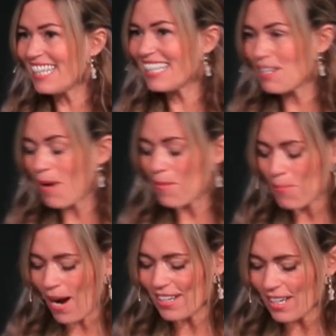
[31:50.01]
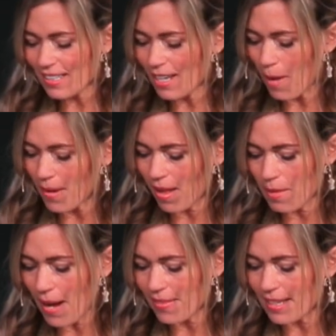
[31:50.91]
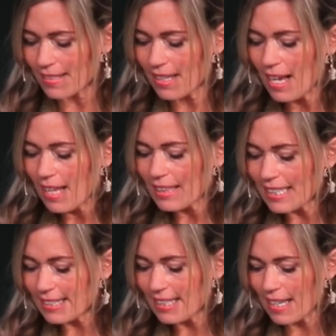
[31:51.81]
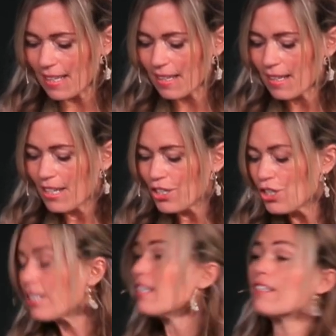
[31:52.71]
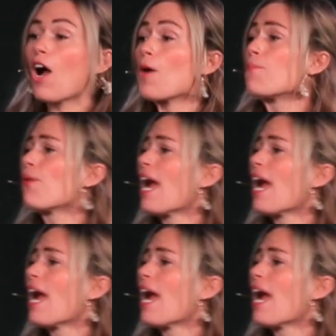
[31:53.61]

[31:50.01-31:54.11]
The Bible Project taught me all about this. Listen, just as our breath